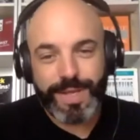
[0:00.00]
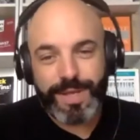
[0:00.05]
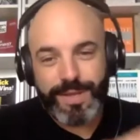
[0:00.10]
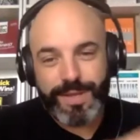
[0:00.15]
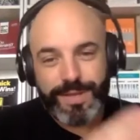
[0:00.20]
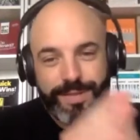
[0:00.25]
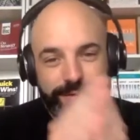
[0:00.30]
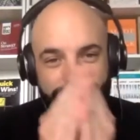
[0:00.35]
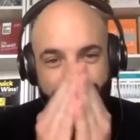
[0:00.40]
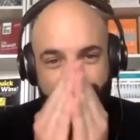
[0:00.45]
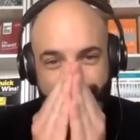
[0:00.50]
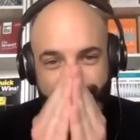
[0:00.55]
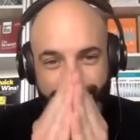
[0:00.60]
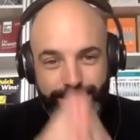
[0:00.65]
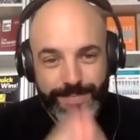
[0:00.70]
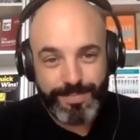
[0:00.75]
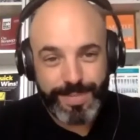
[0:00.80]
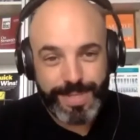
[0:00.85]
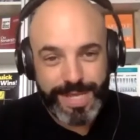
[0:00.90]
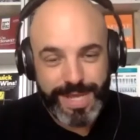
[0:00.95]
there's
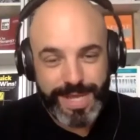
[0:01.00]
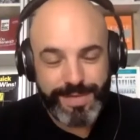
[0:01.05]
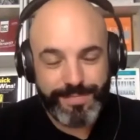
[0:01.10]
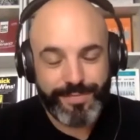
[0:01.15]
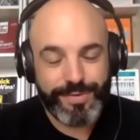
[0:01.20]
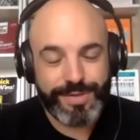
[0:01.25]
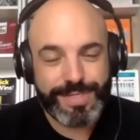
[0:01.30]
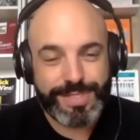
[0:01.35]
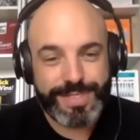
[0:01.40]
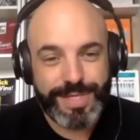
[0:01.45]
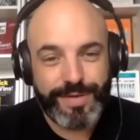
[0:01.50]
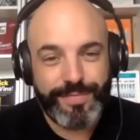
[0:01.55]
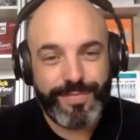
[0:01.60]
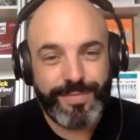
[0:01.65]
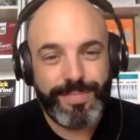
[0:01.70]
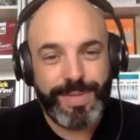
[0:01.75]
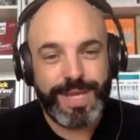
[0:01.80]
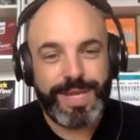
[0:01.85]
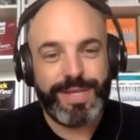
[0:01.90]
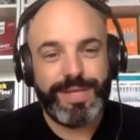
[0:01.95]
the behavior itself
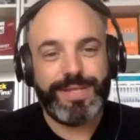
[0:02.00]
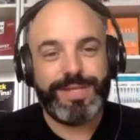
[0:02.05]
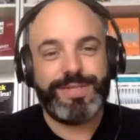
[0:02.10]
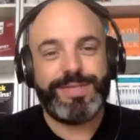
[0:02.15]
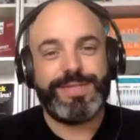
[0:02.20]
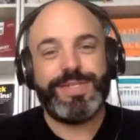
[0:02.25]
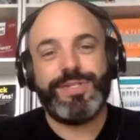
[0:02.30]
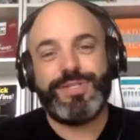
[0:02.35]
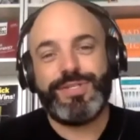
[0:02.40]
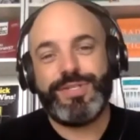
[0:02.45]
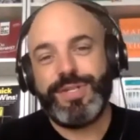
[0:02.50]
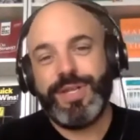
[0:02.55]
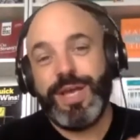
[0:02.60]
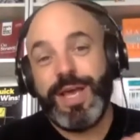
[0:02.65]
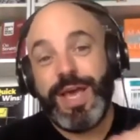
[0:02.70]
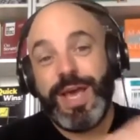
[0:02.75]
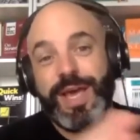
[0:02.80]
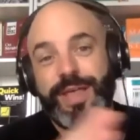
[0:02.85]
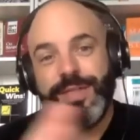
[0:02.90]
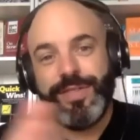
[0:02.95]
of making a decision,
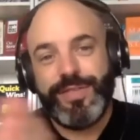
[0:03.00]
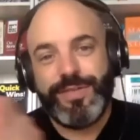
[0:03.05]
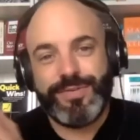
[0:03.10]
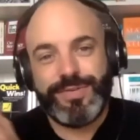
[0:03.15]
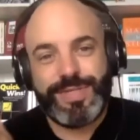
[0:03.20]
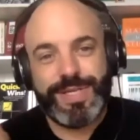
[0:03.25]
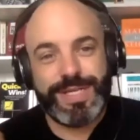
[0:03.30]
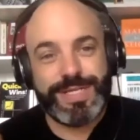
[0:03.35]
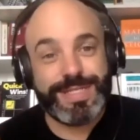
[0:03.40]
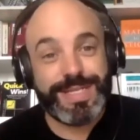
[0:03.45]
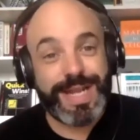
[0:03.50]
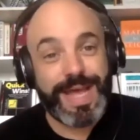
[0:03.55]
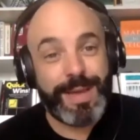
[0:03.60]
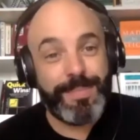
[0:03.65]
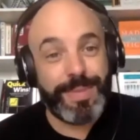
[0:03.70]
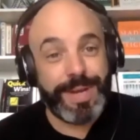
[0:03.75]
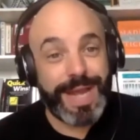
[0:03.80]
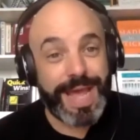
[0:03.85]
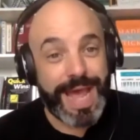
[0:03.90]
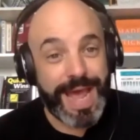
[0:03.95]
and then there's things that
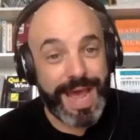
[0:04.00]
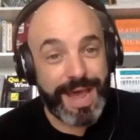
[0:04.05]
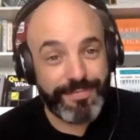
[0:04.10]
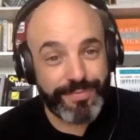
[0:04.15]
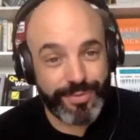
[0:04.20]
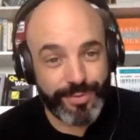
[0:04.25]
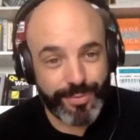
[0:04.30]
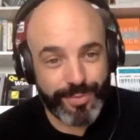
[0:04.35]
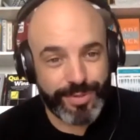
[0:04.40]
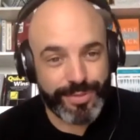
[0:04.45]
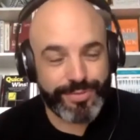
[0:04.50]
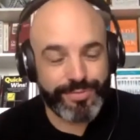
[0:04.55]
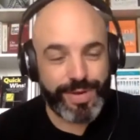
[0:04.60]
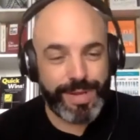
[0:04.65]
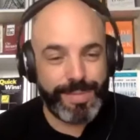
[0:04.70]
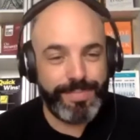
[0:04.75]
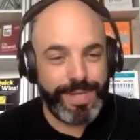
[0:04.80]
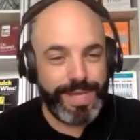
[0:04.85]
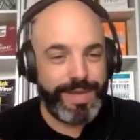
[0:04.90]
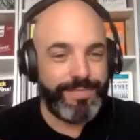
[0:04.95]
happen afterwards,
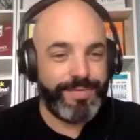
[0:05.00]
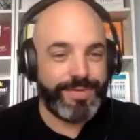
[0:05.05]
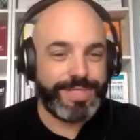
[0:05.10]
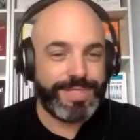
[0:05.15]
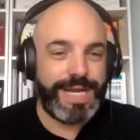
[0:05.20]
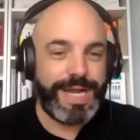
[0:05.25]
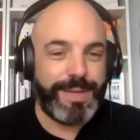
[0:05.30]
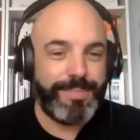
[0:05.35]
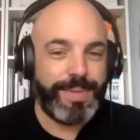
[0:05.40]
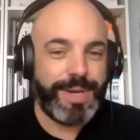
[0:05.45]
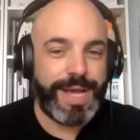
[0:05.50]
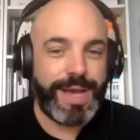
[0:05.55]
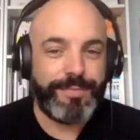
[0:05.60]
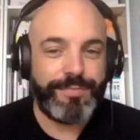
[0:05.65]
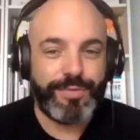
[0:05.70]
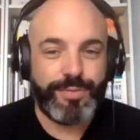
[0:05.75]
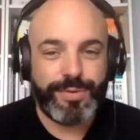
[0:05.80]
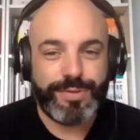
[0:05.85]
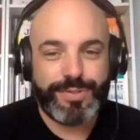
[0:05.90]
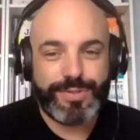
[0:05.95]
right? Behaviors that happen
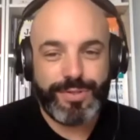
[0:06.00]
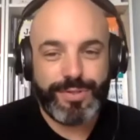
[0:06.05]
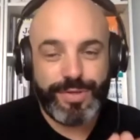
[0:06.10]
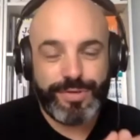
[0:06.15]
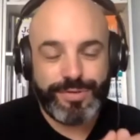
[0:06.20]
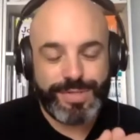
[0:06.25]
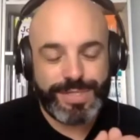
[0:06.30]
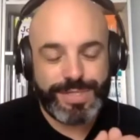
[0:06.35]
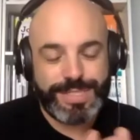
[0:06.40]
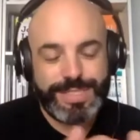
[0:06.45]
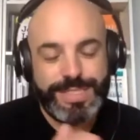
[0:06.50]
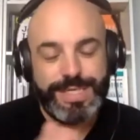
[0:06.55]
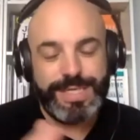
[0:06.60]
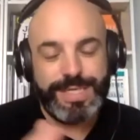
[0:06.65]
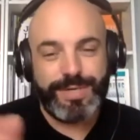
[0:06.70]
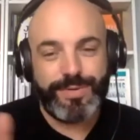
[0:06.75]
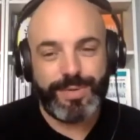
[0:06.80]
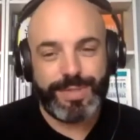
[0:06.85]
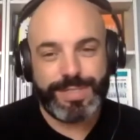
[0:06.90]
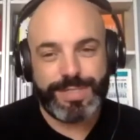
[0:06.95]
afterwards. So there's a
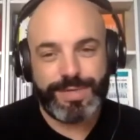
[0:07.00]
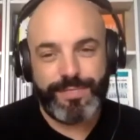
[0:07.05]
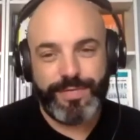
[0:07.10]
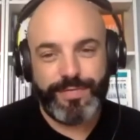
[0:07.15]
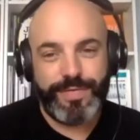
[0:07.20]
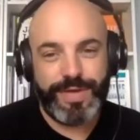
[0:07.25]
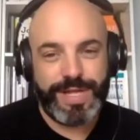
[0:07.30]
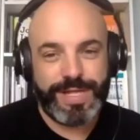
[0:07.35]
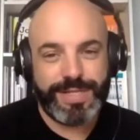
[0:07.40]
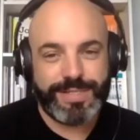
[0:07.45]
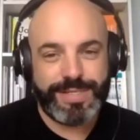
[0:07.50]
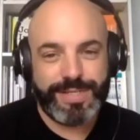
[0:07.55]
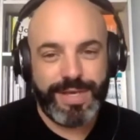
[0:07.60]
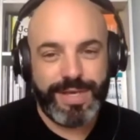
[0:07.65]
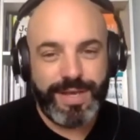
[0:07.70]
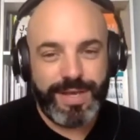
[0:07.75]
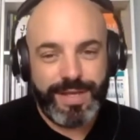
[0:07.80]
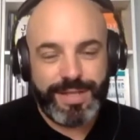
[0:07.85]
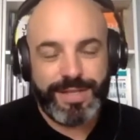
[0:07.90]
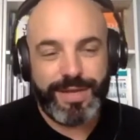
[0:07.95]
sequence of events
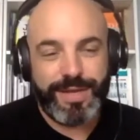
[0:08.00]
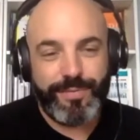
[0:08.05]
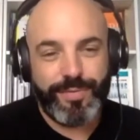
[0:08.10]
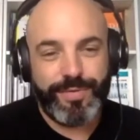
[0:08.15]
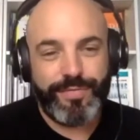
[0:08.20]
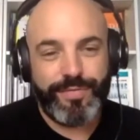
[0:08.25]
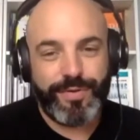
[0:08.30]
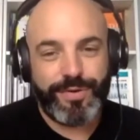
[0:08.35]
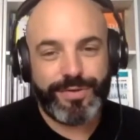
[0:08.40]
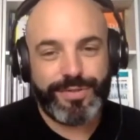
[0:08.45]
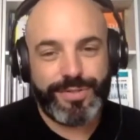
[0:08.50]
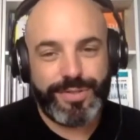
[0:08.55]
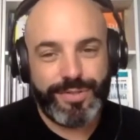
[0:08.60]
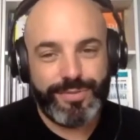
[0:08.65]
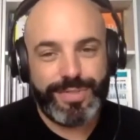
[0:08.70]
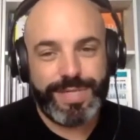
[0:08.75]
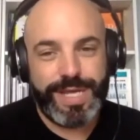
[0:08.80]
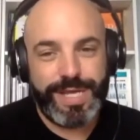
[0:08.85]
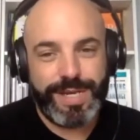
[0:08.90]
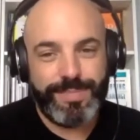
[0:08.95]
that refers to
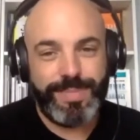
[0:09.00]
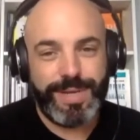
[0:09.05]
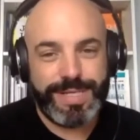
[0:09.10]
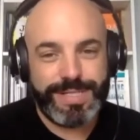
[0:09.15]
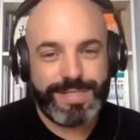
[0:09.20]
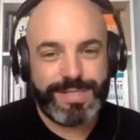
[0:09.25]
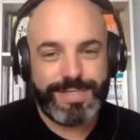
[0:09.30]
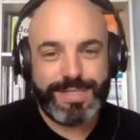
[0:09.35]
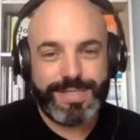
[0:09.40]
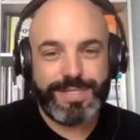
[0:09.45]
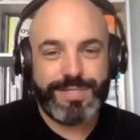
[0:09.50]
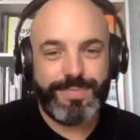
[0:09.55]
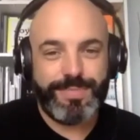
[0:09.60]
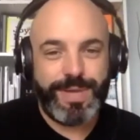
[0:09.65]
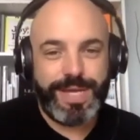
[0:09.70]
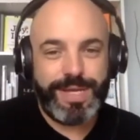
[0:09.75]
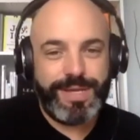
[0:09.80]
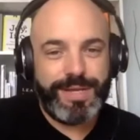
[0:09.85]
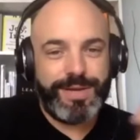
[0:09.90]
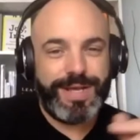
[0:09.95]
database decision
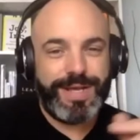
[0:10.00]
making.